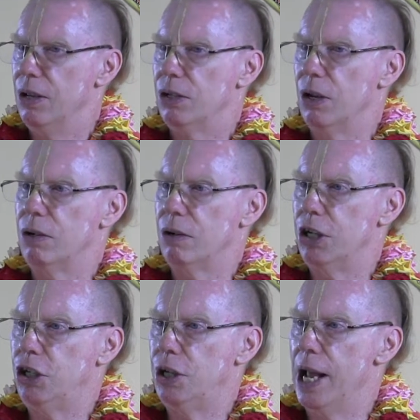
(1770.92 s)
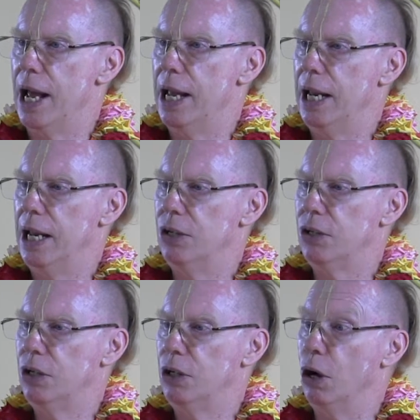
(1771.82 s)
So Krishna
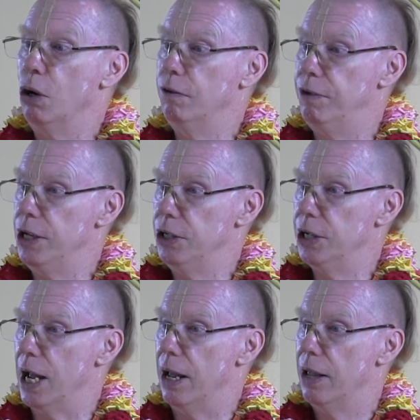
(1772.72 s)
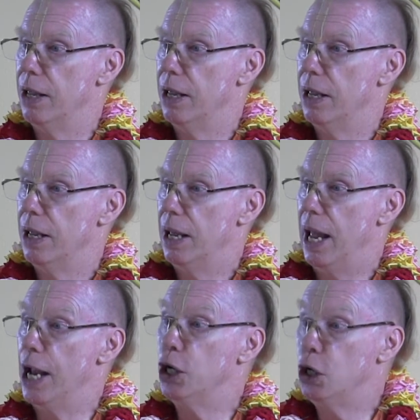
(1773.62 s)
is Govinda,
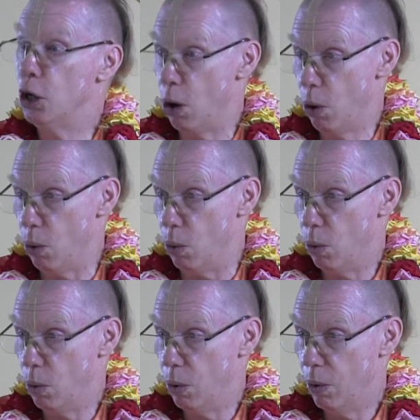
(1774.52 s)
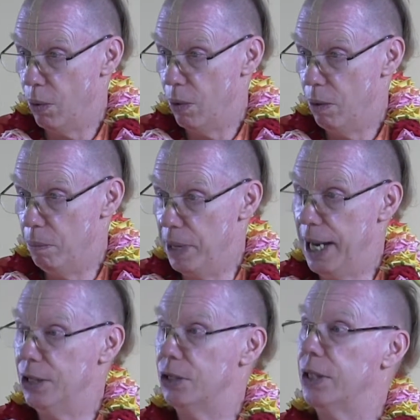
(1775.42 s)
and Go
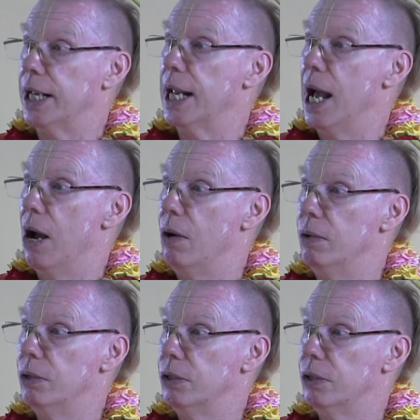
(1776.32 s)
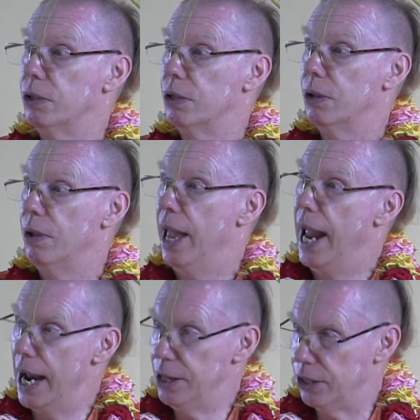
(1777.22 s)
means the cows
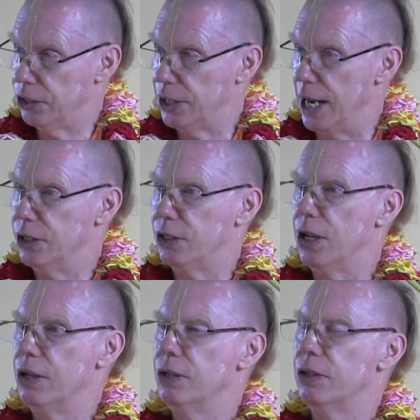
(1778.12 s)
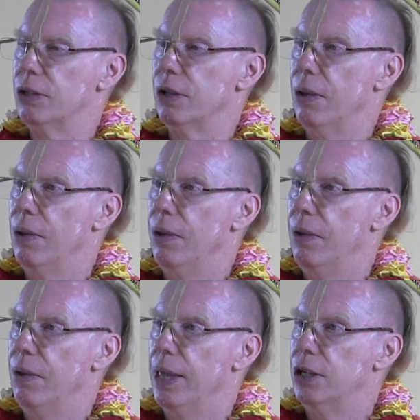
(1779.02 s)
and the censers.
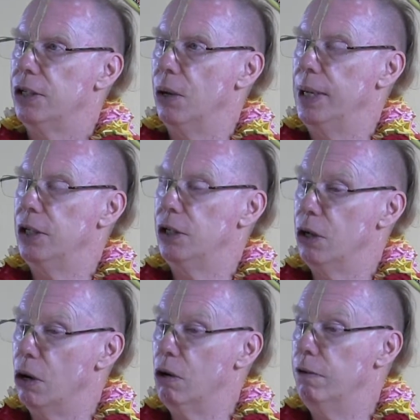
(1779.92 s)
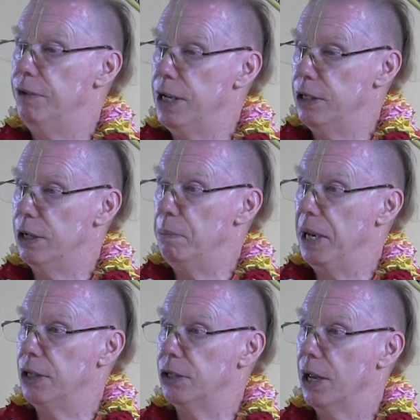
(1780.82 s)
So he's Govinda,
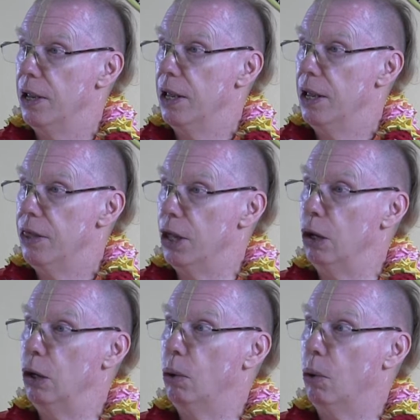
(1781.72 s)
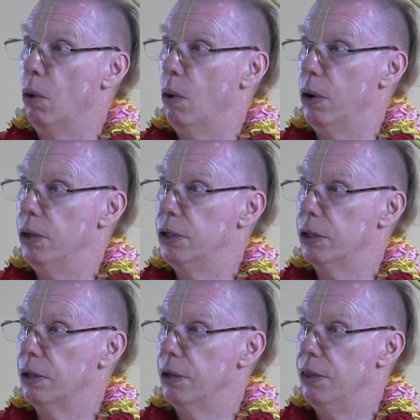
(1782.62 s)
means the Lord,
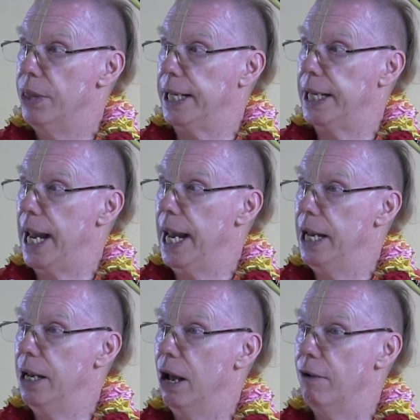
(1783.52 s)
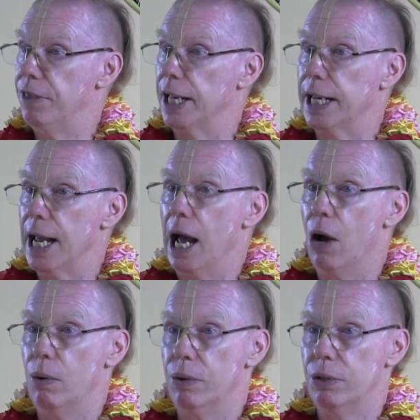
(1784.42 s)
the King of the cows.